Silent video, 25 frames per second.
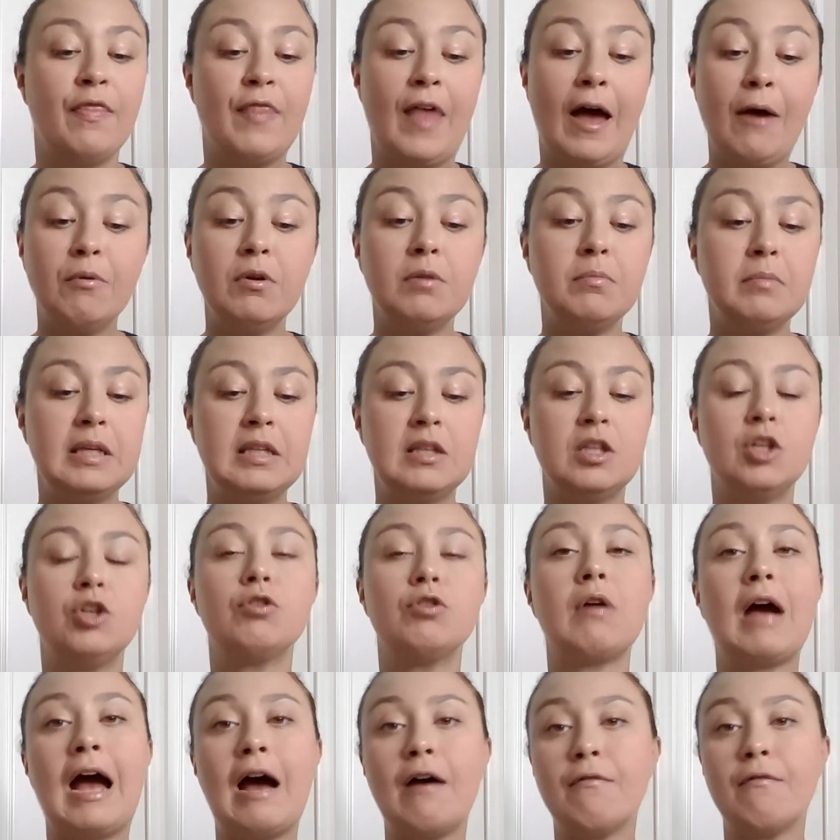that would mean that
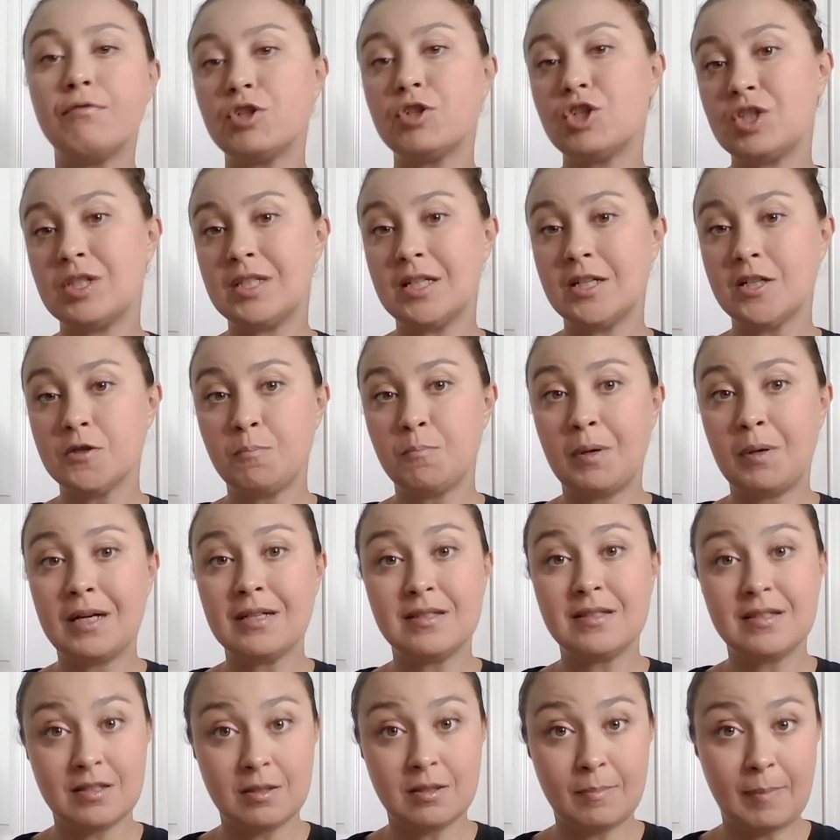your average sales
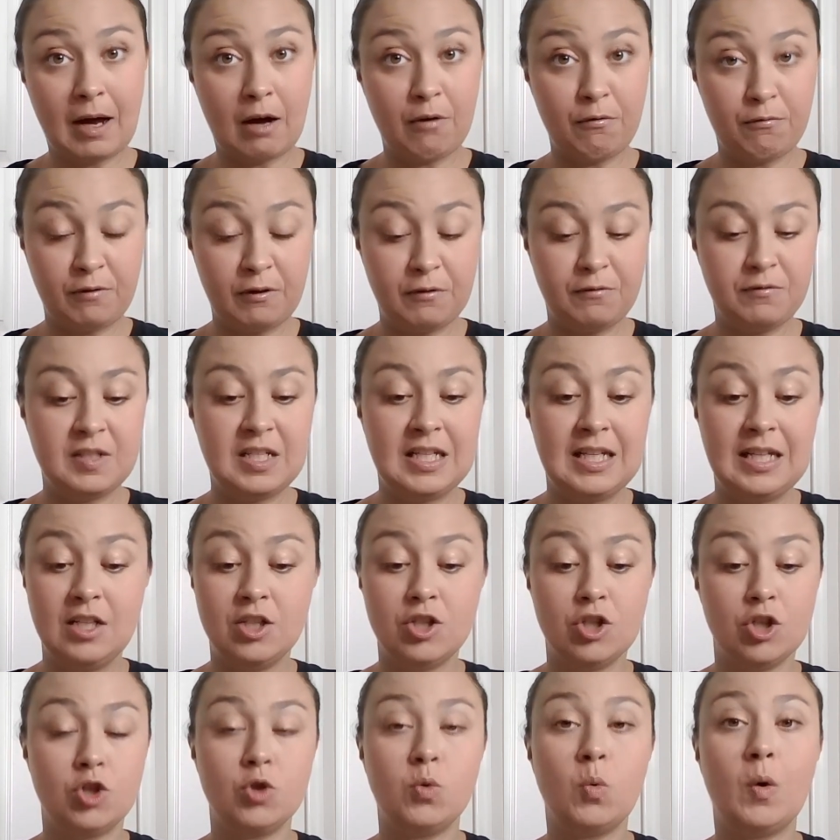price is about
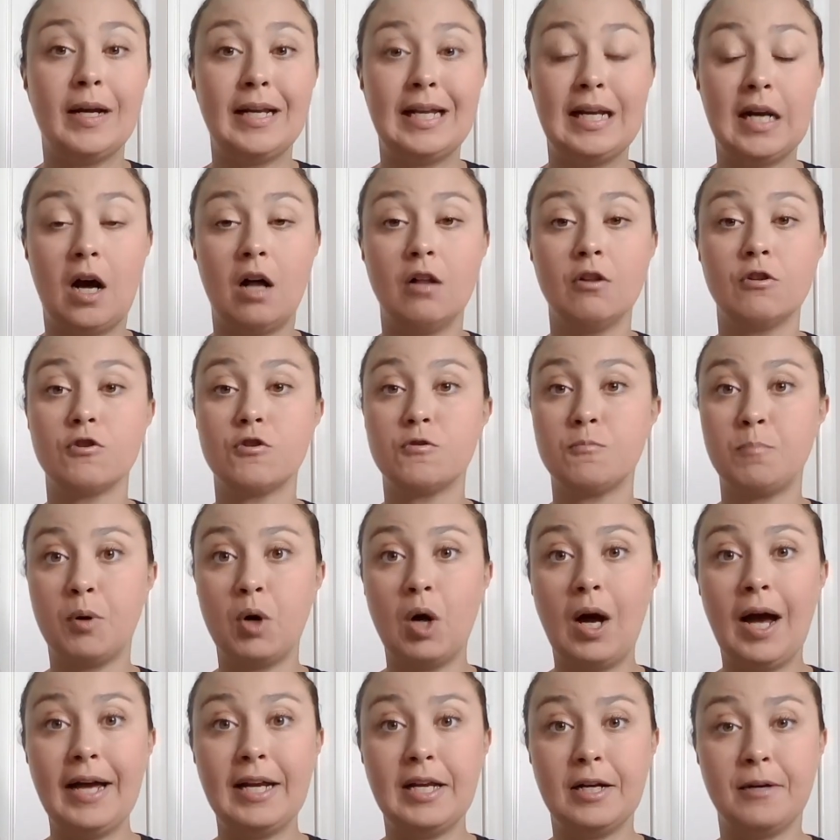fifteen to twenty dollars
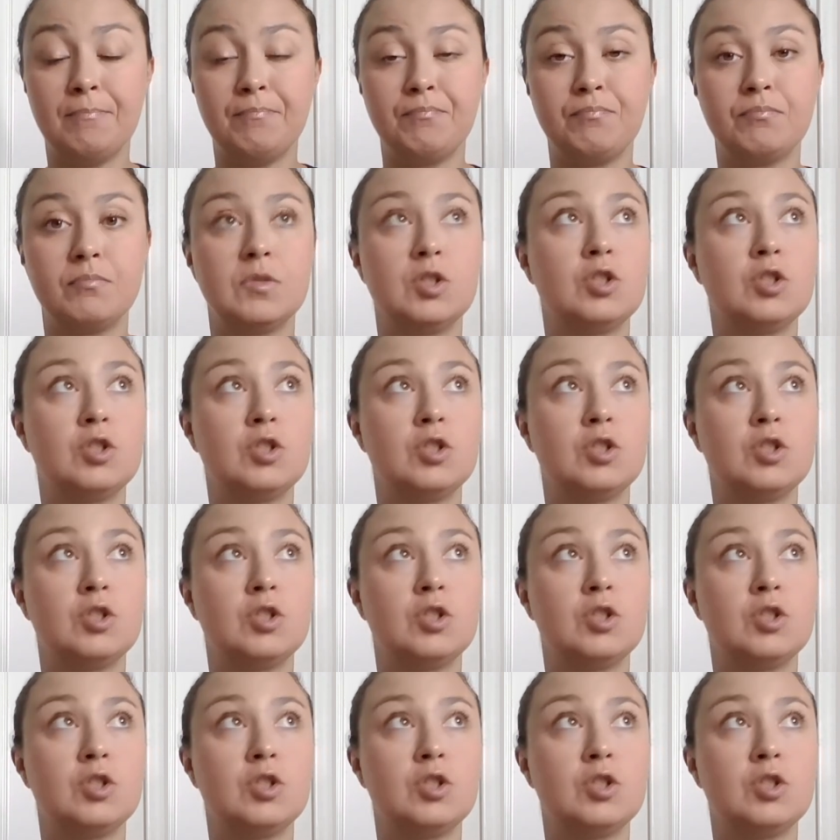per item.